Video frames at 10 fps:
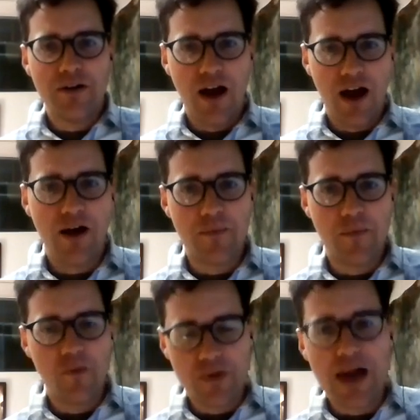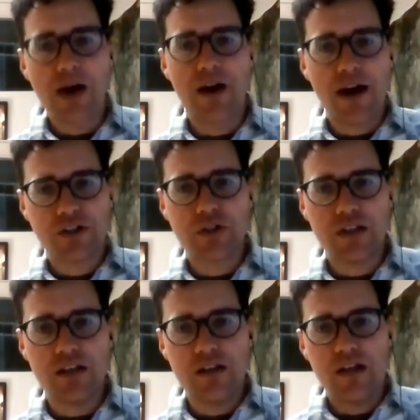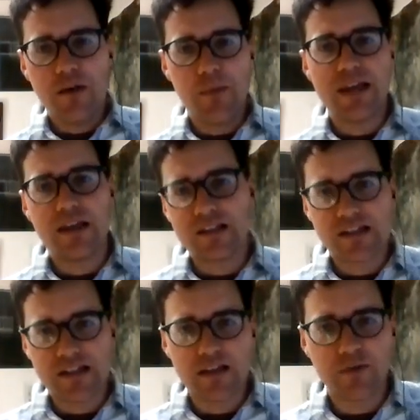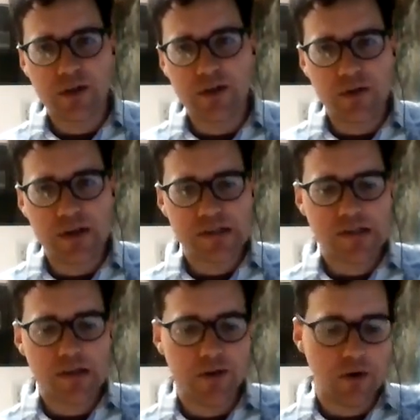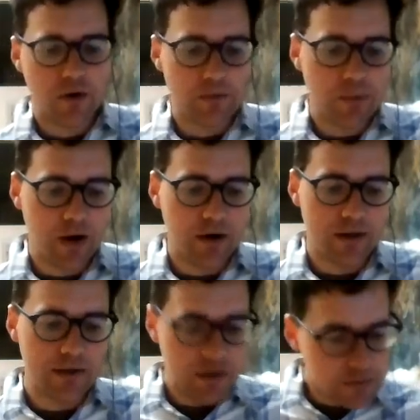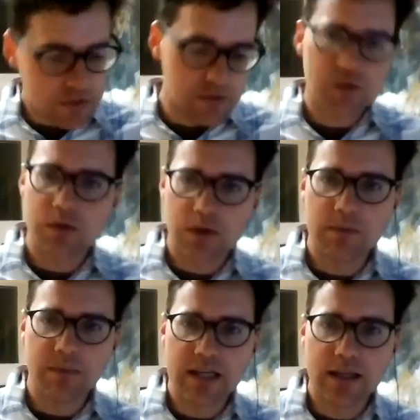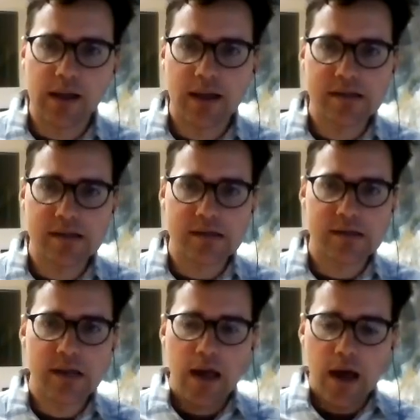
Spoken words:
actually making significant risks on their own part in many cases.